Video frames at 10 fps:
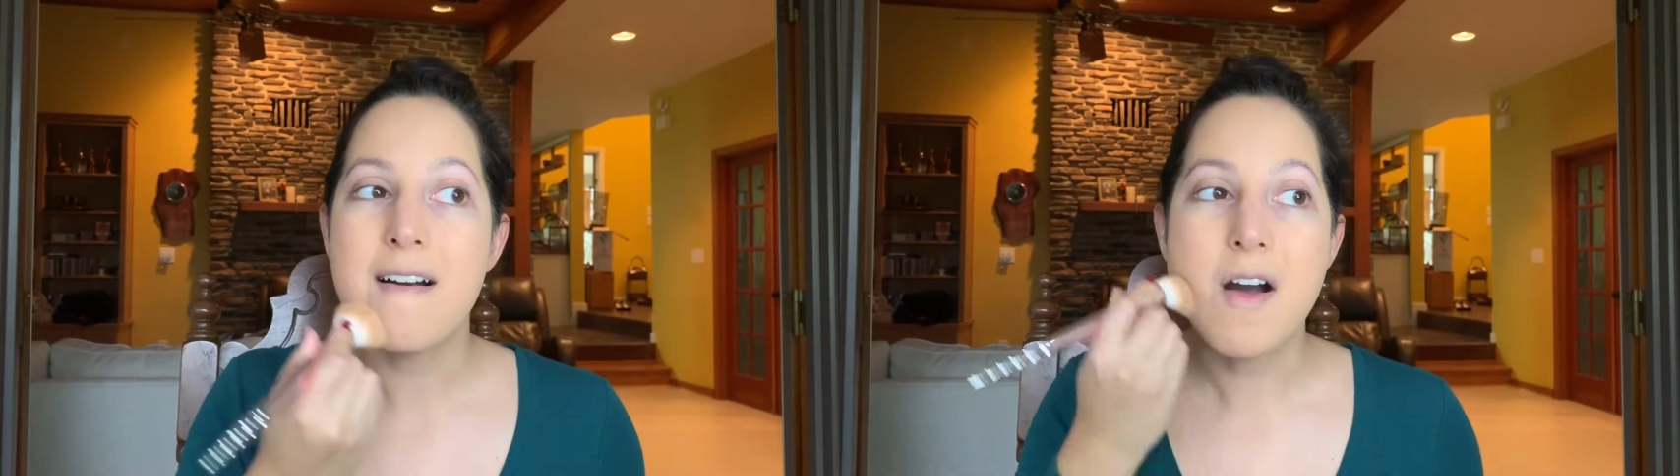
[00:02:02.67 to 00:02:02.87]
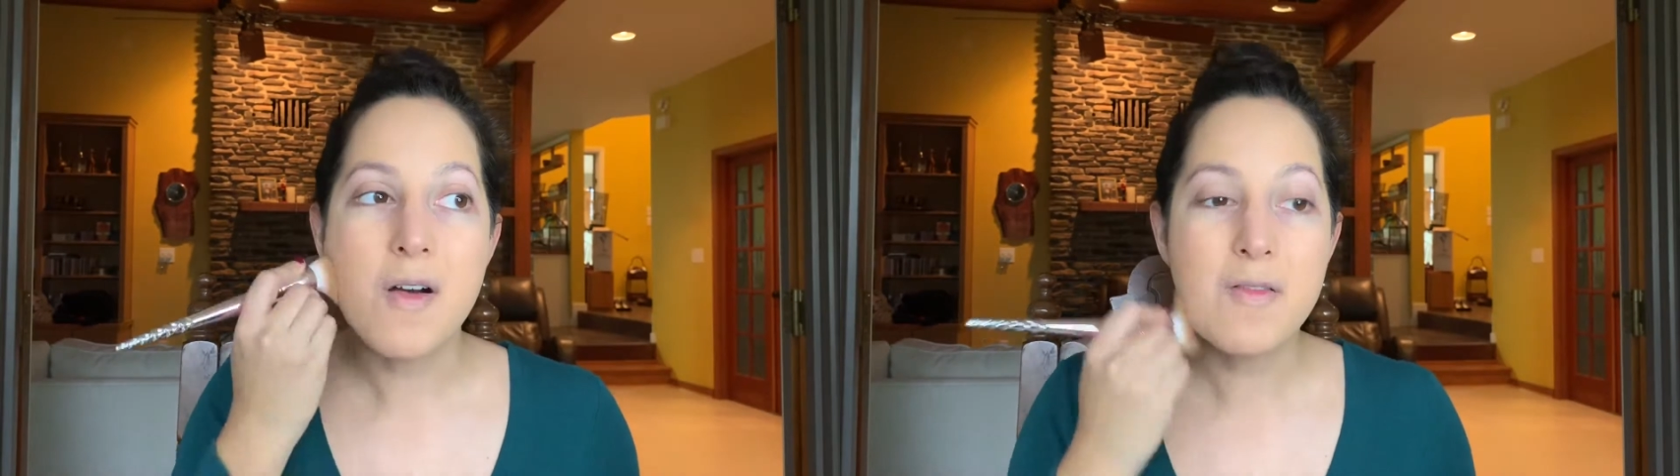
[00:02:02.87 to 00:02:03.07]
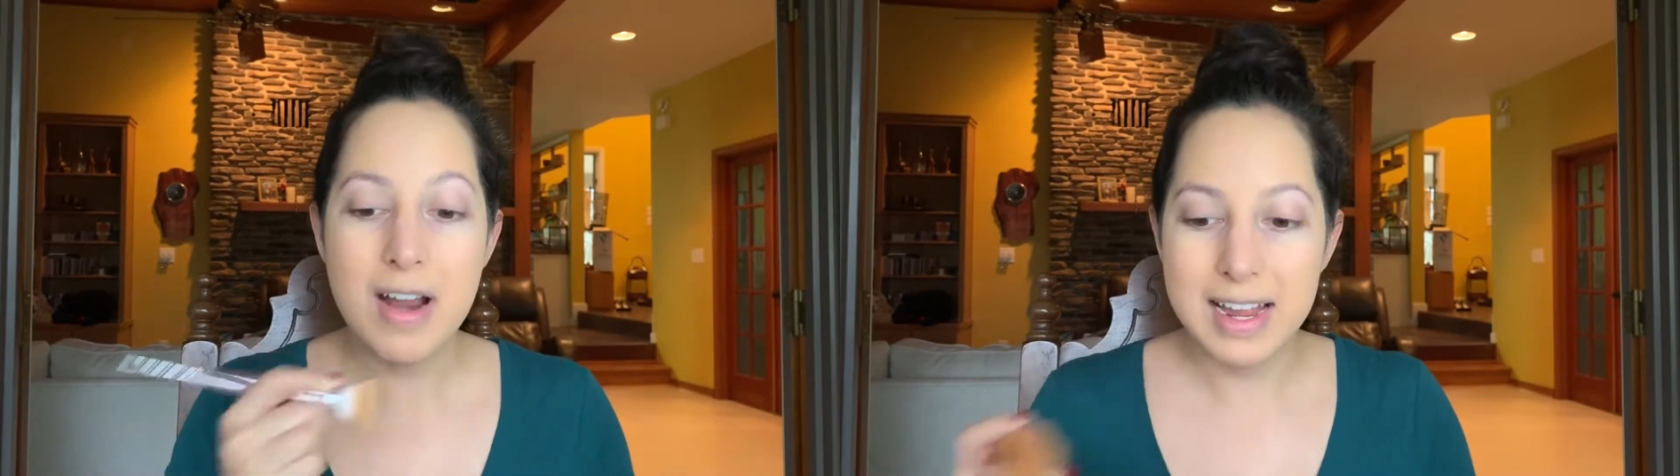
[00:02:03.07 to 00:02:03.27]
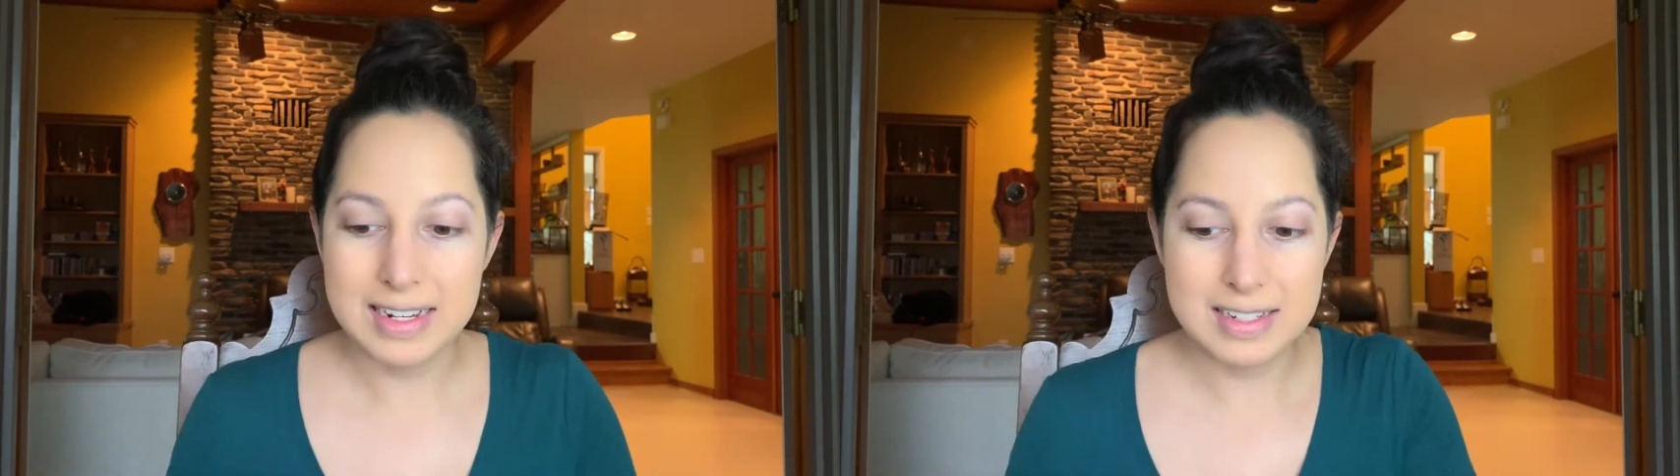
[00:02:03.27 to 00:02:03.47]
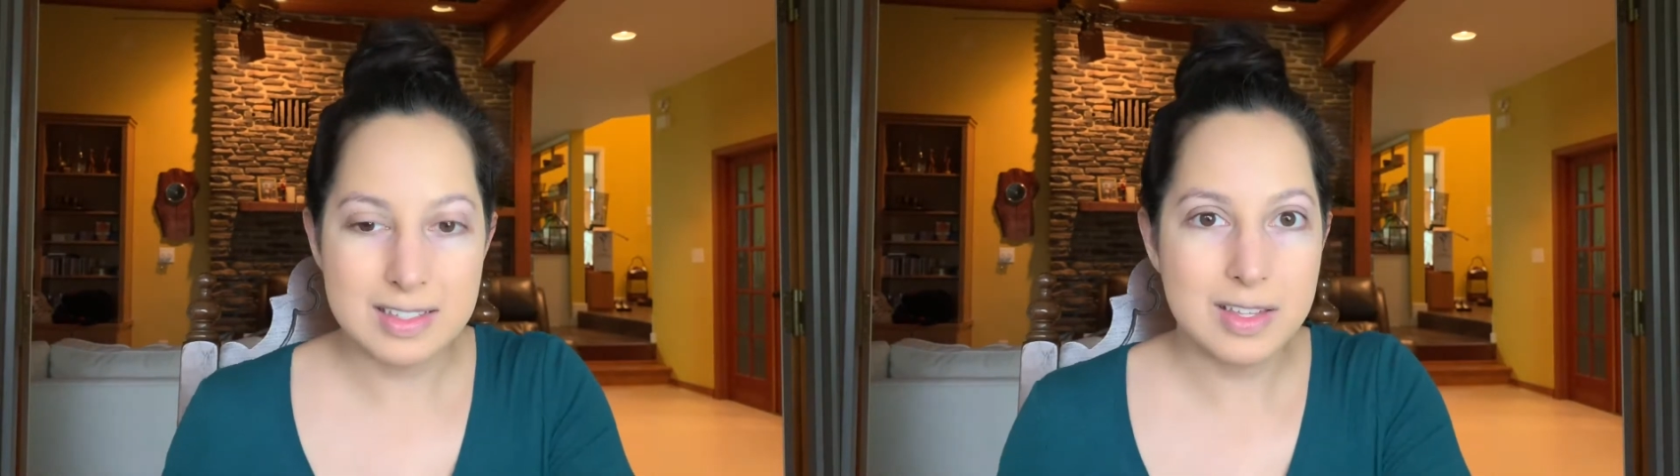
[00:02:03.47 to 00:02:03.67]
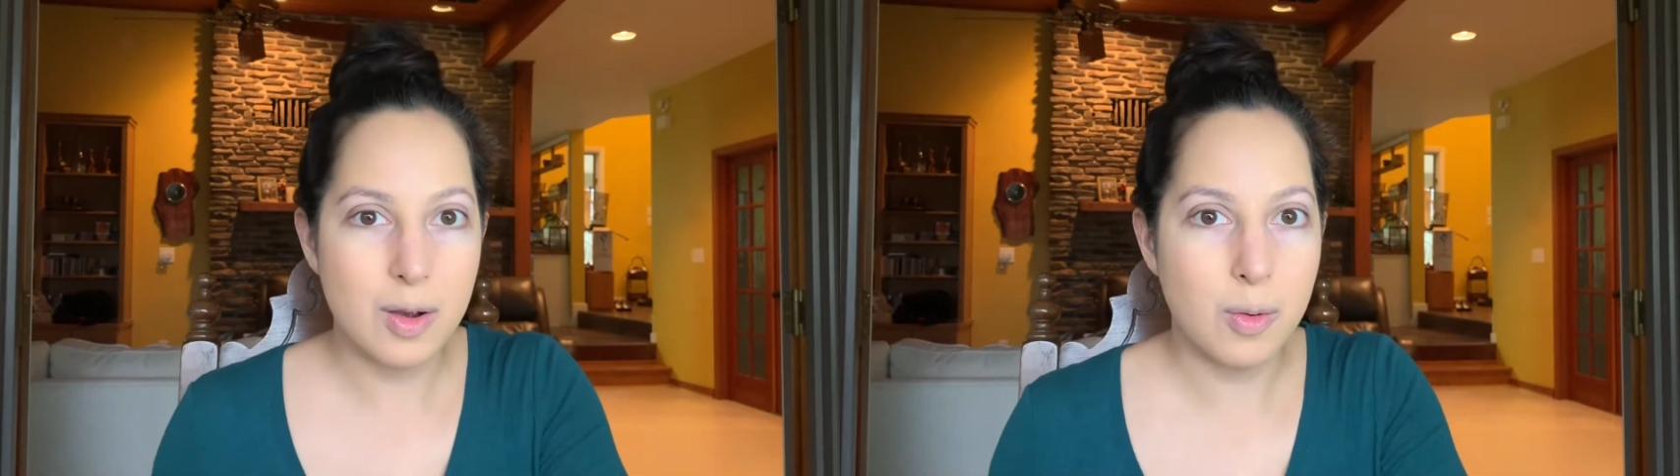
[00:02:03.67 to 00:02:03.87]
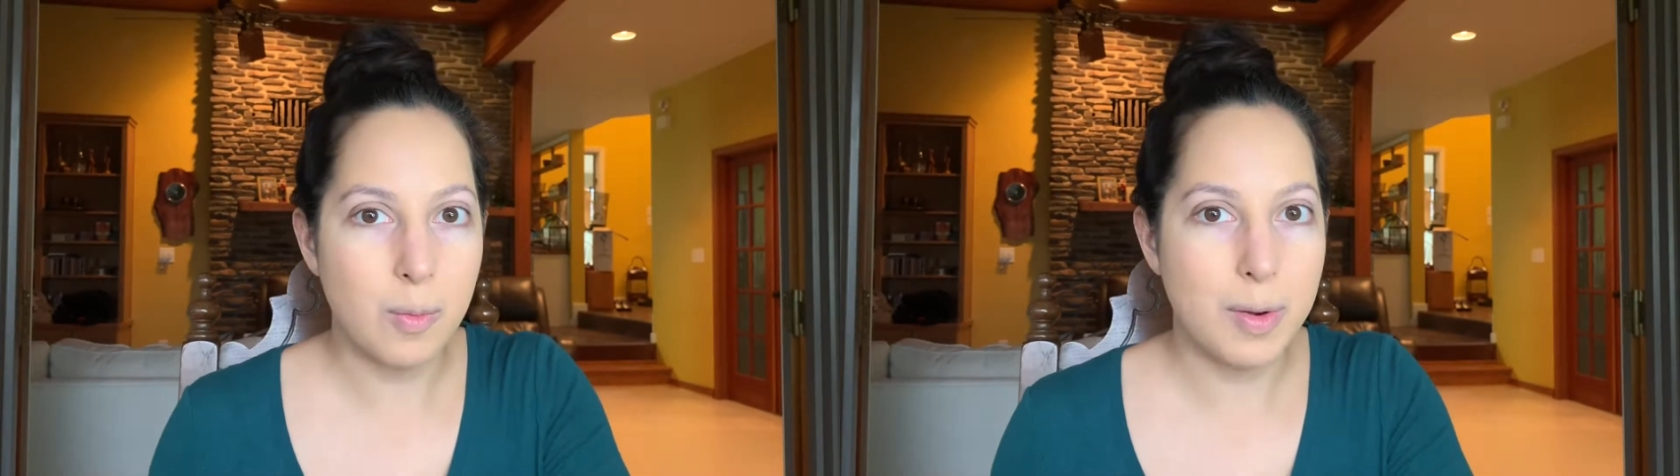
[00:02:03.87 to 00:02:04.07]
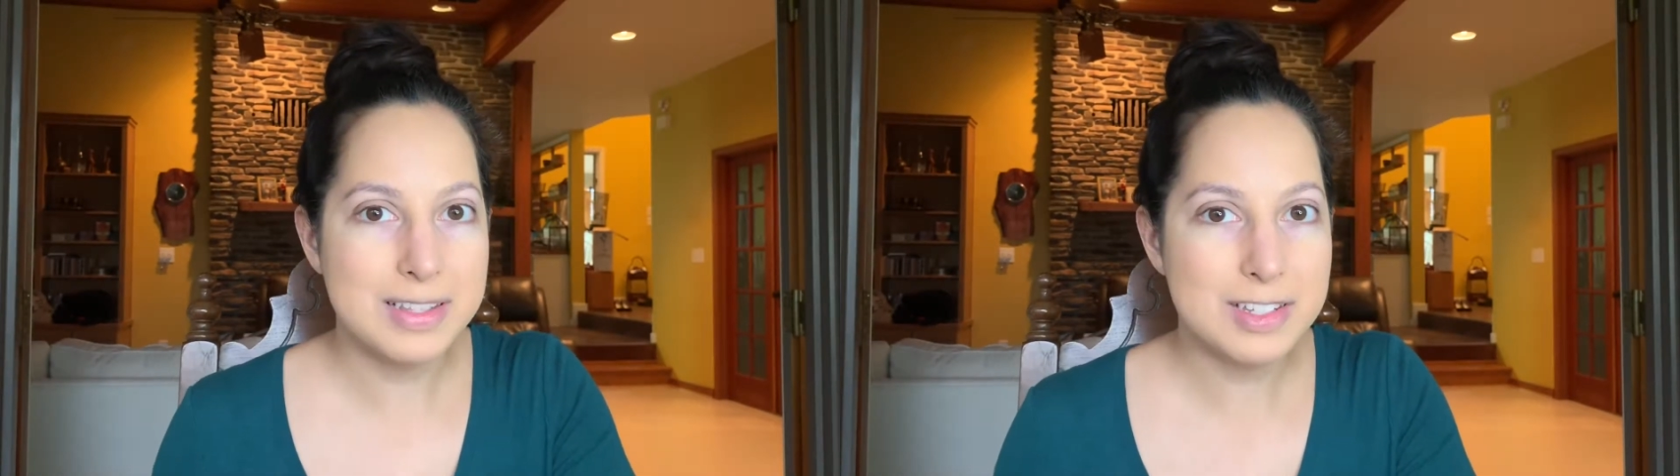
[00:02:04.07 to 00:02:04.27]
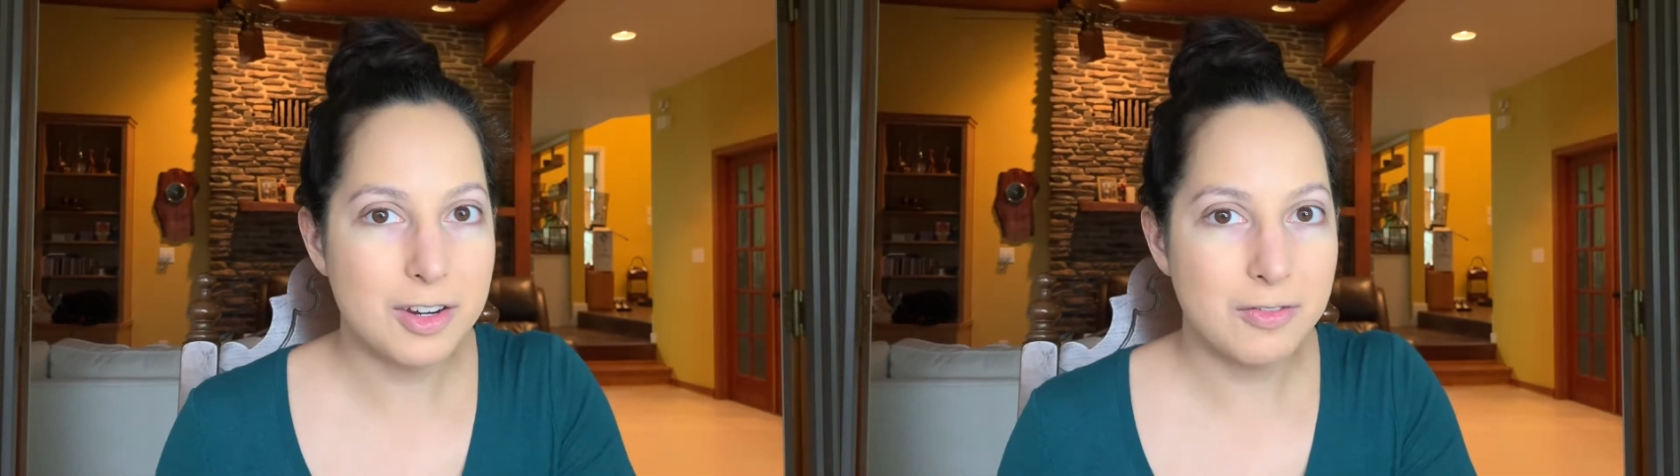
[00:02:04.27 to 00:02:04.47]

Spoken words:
All right, so once your